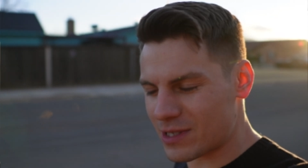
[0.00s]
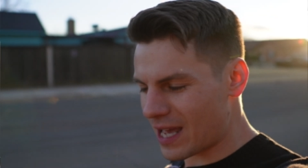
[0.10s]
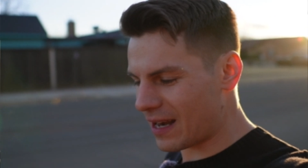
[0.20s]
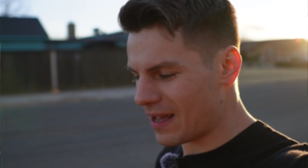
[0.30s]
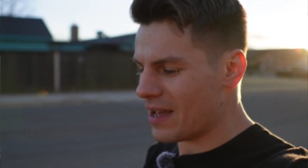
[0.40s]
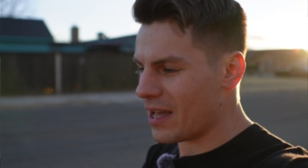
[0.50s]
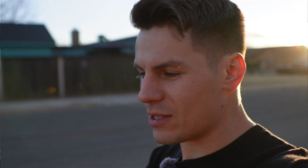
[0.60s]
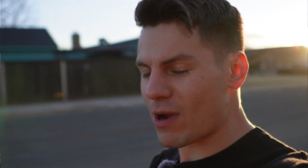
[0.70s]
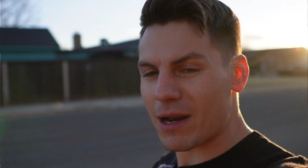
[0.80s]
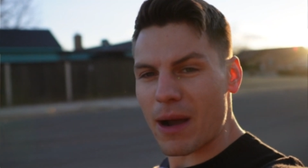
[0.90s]
dead
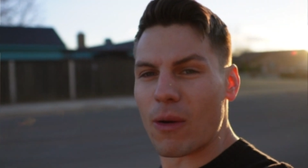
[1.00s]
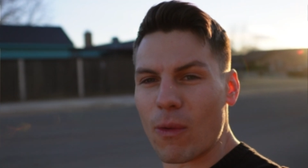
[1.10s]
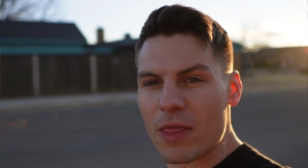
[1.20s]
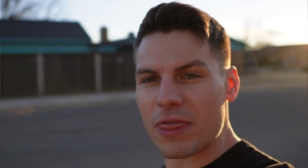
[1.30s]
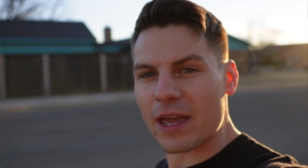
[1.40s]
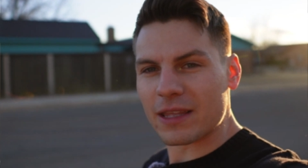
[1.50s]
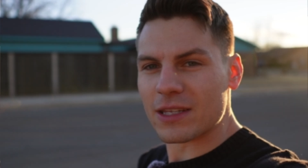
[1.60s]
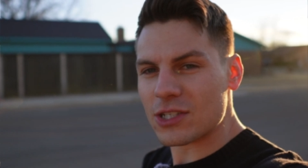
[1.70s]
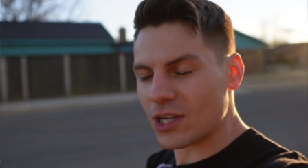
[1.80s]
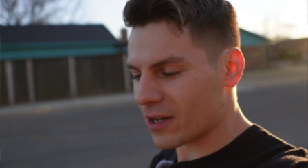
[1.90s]
is right about one
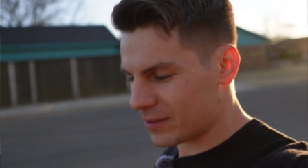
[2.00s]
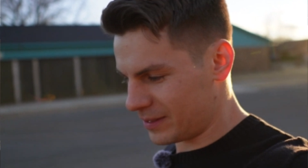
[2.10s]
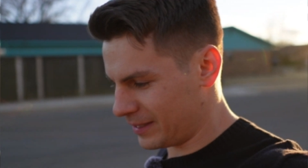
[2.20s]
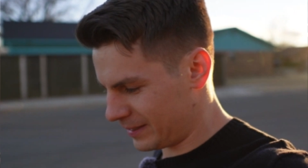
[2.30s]
thing this year.